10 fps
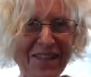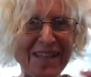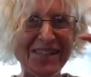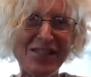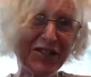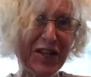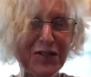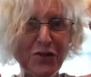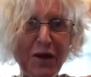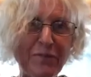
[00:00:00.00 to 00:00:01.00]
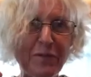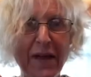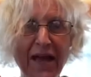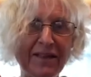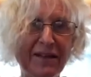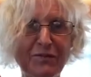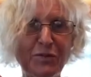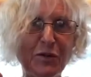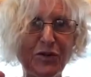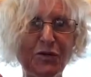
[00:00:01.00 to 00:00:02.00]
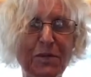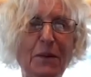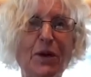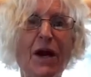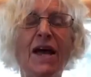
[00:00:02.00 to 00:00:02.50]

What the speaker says: like this little script in my head that I'm supposed to remember.